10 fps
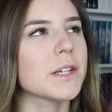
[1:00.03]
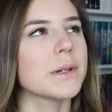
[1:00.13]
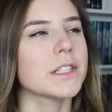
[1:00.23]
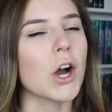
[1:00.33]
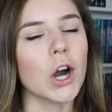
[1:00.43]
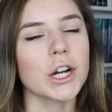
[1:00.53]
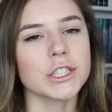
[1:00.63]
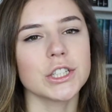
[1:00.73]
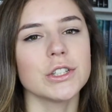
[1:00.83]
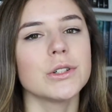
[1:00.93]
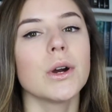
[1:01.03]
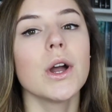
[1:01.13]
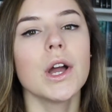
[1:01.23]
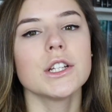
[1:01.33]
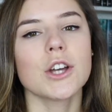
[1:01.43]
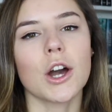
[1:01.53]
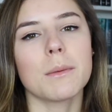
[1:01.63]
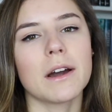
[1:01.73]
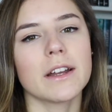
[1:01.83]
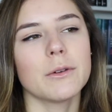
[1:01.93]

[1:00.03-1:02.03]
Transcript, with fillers: so it's hard to talk about